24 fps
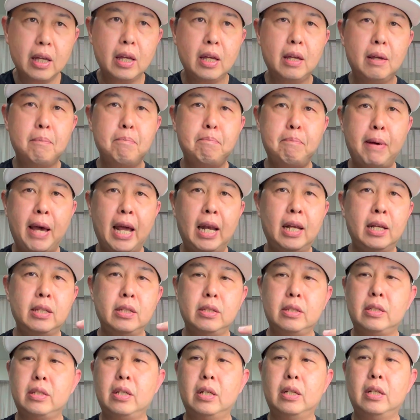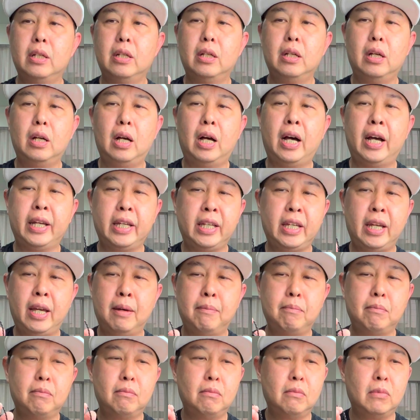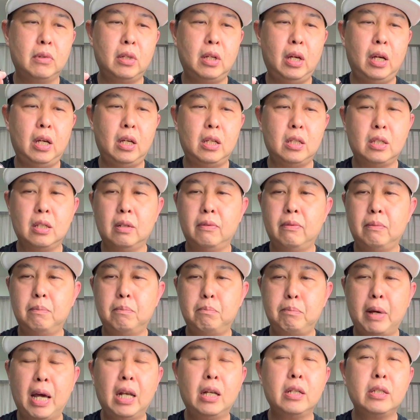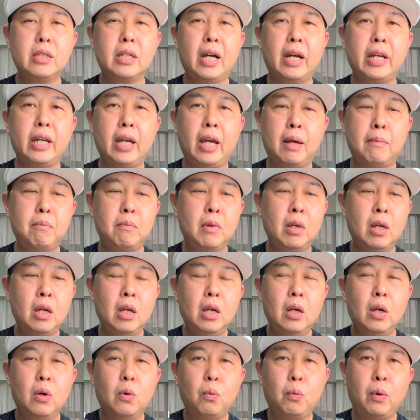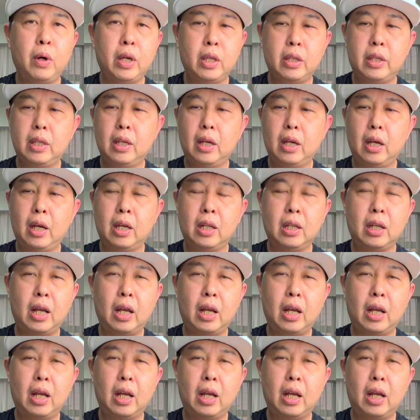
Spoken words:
balanced IEM, okay? It's a balanced IEM with an